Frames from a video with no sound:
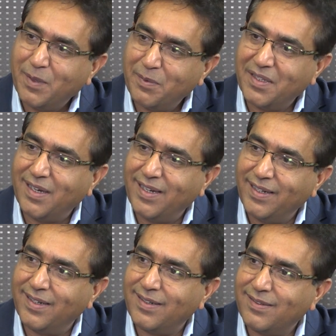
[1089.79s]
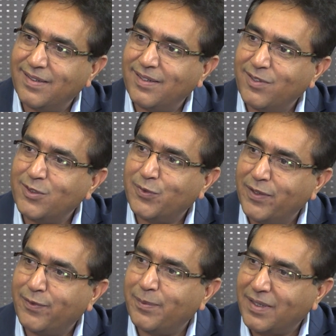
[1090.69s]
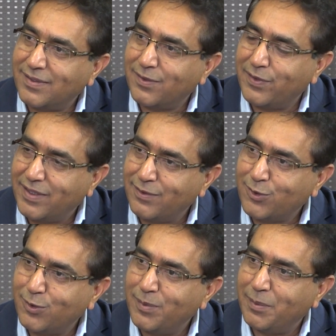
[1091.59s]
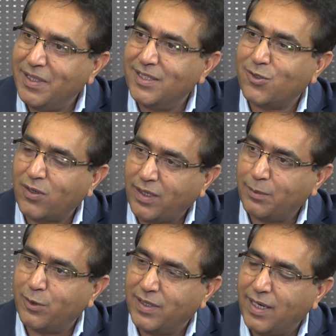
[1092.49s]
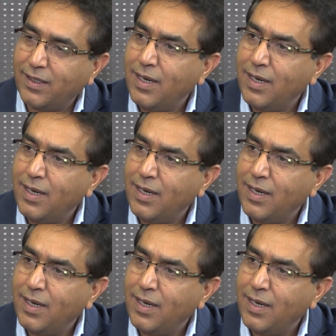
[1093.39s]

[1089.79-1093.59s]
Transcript: maybe the leader was free from the Conservatives. So maybe he's talking about that.